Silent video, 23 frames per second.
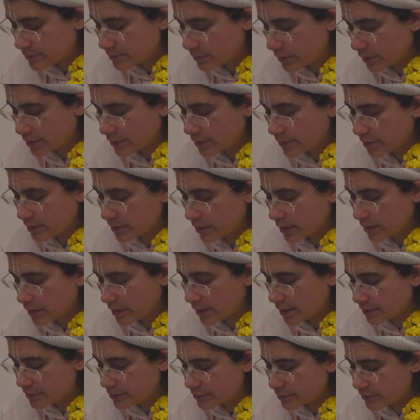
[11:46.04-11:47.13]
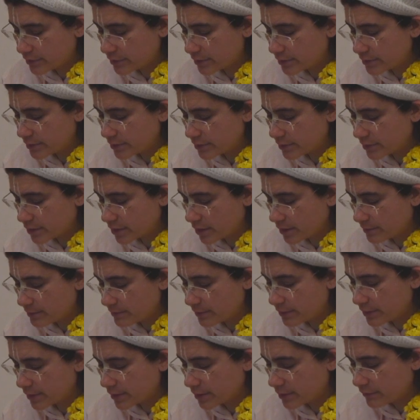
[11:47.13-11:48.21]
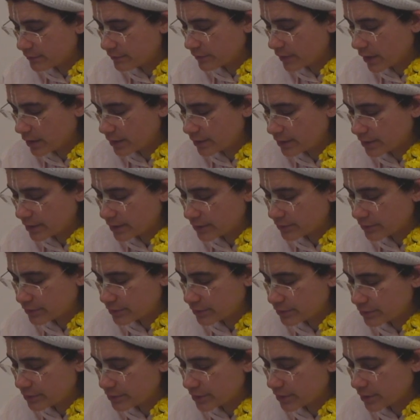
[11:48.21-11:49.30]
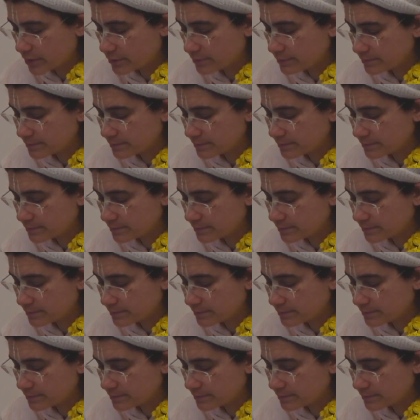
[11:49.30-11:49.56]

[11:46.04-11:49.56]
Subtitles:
one cannot enter into the company of Radha and Krishna.